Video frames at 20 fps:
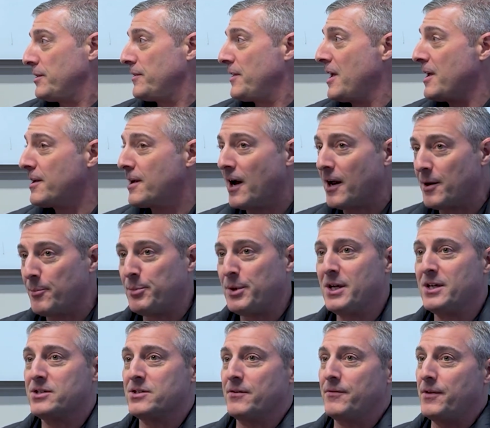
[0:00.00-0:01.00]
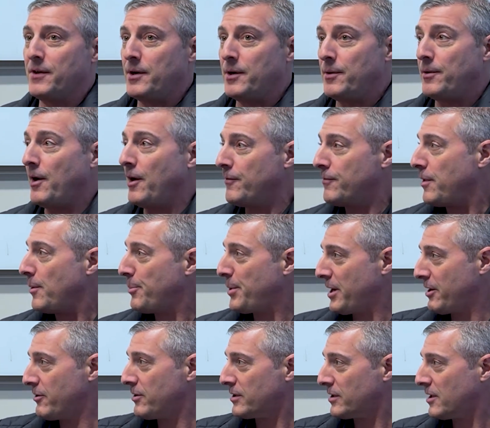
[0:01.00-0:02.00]
They got a piece of the
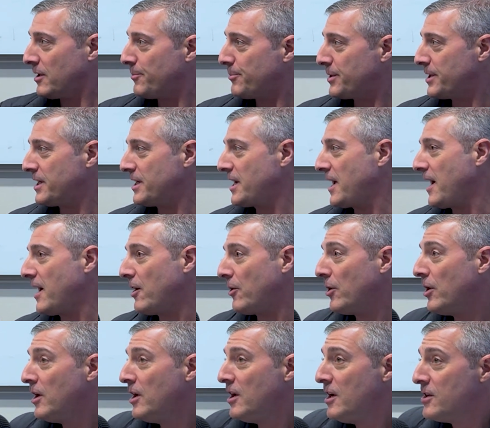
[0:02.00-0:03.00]
parent company now,